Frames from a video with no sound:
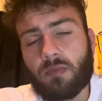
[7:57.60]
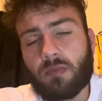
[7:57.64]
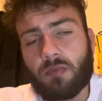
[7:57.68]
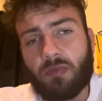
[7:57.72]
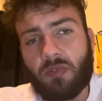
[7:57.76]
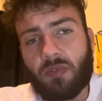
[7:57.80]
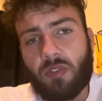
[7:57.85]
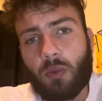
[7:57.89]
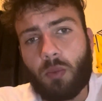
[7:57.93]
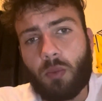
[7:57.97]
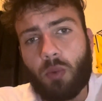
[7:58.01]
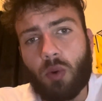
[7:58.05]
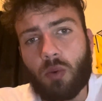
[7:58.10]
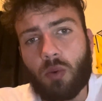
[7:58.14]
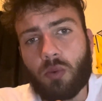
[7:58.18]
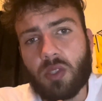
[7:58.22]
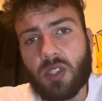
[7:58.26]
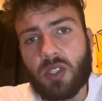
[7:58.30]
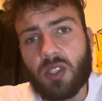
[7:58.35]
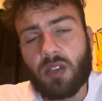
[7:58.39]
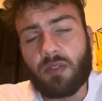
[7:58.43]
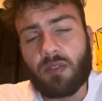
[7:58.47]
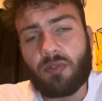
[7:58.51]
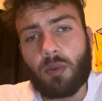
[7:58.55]
from what we've
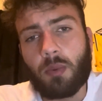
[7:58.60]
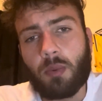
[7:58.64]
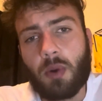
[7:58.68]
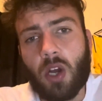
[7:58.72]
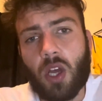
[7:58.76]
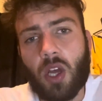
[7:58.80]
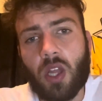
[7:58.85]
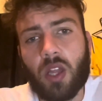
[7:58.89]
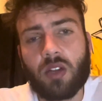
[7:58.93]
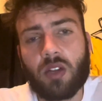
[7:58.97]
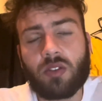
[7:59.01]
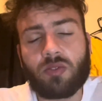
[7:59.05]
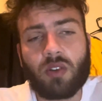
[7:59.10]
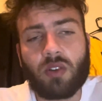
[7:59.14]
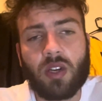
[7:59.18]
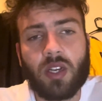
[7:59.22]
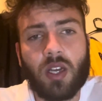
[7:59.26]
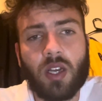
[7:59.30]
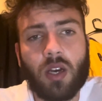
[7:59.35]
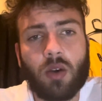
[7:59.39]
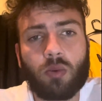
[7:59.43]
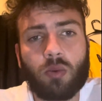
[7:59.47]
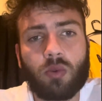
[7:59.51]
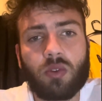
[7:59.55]
seen from our athletes right
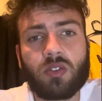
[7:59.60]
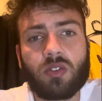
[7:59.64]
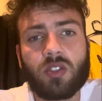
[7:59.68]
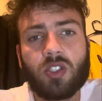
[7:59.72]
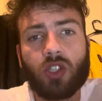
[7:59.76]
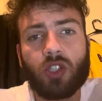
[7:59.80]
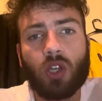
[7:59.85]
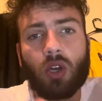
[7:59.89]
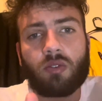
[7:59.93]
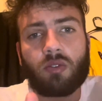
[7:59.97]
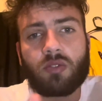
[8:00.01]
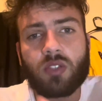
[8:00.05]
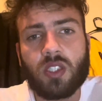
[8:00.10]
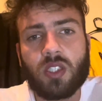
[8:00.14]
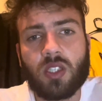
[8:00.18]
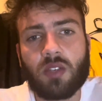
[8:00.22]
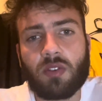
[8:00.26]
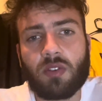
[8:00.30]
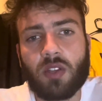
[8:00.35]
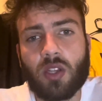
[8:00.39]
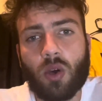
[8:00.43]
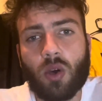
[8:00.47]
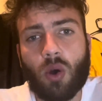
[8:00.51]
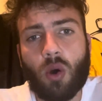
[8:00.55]
now, we start
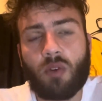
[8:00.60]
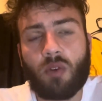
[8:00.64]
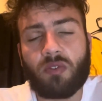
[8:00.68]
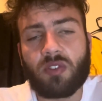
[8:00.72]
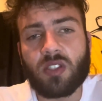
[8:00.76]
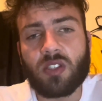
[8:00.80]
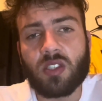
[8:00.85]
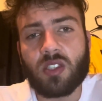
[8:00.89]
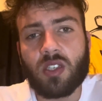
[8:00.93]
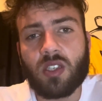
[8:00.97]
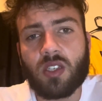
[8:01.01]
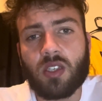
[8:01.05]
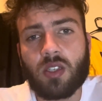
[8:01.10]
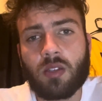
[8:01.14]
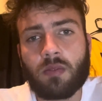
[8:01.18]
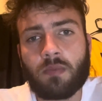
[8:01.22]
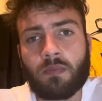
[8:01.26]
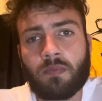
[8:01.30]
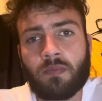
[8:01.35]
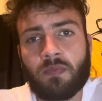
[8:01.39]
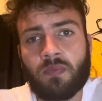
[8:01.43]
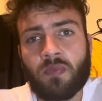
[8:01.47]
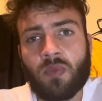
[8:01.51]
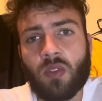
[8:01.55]
receiving the offers in.
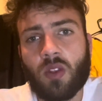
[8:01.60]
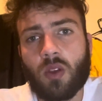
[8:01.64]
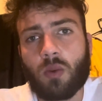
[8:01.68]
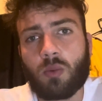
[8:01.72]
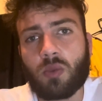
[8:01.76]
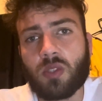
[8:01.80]
We